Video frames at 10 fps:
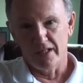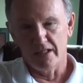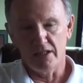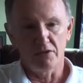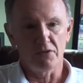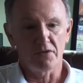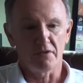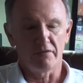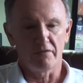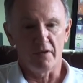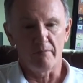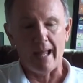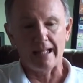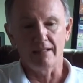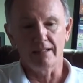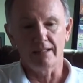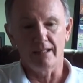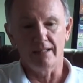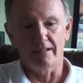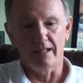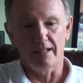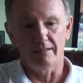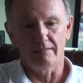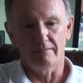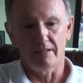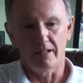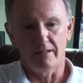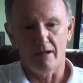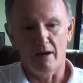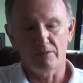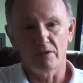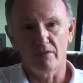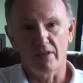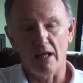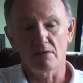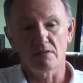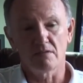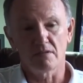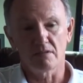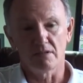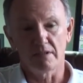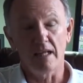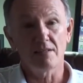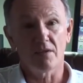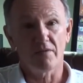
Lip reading: years of battling and often thousands and tens